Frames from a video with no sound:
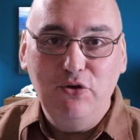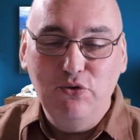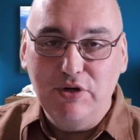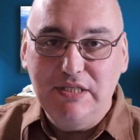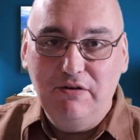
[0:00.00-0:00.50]

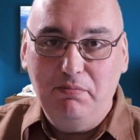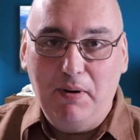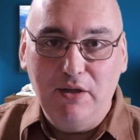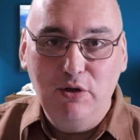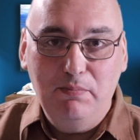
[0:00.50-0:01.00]
you received
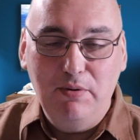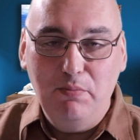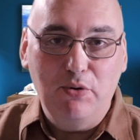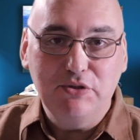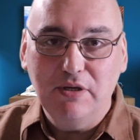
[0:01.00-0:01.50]
you're
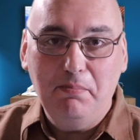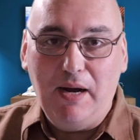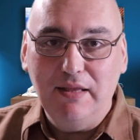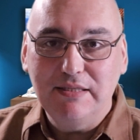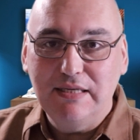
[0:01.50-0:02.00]
purchasing
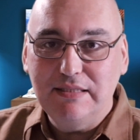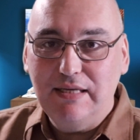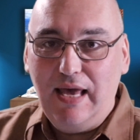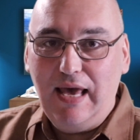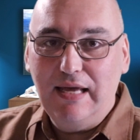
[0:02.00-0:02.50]
policies,
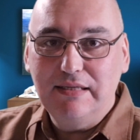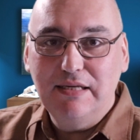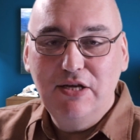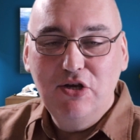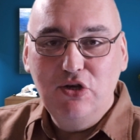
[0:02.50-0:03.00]
and
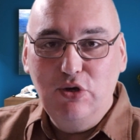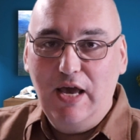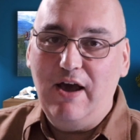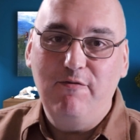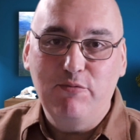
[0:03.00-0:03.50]
you
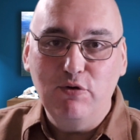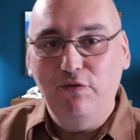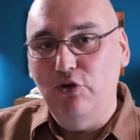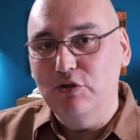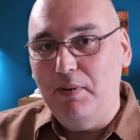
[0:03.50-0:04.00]
have proof
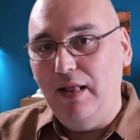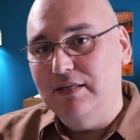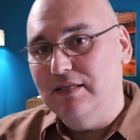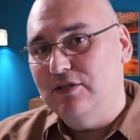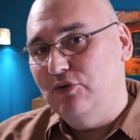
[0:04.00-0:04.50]
of those
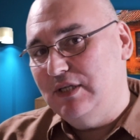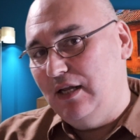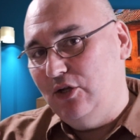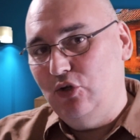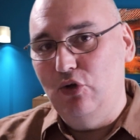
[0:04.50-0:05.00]
policies, you
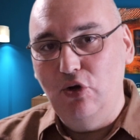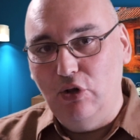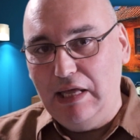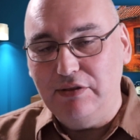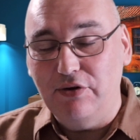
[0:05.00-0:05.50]
send it to your
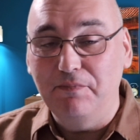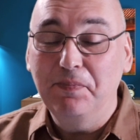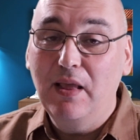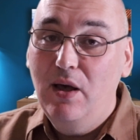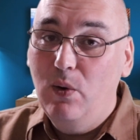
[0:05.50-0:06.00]
lender.
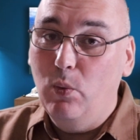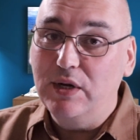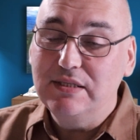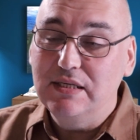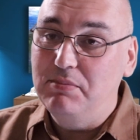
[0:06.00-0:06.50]
What
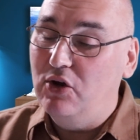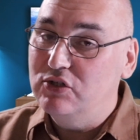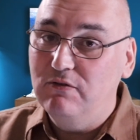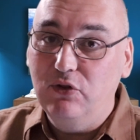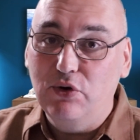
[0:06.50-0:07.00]
is this?
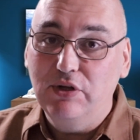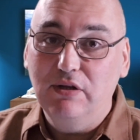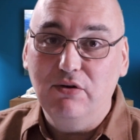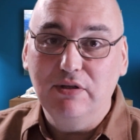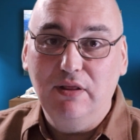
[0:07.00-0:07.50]
Because in Florida
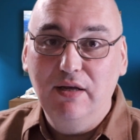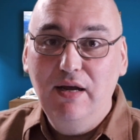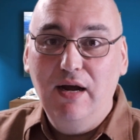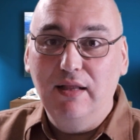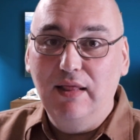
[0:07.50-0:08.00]
there are
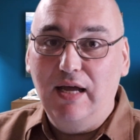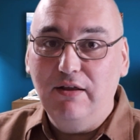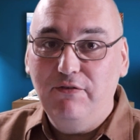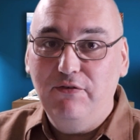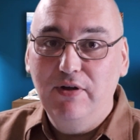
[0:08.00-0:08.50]
a lot
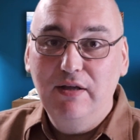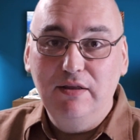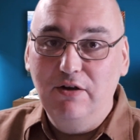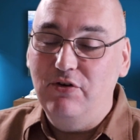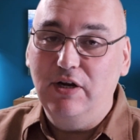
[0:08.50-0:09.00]
of
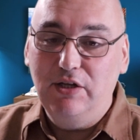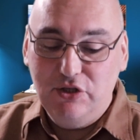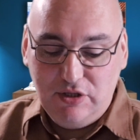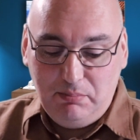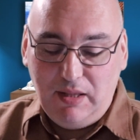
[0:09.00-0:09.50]
different
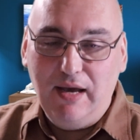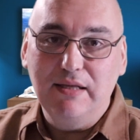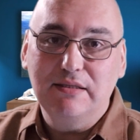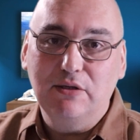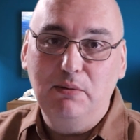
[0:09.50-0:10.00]
conditions applied.
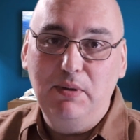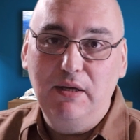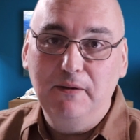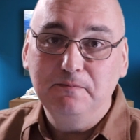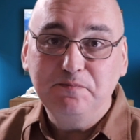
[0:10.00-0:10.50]
It could be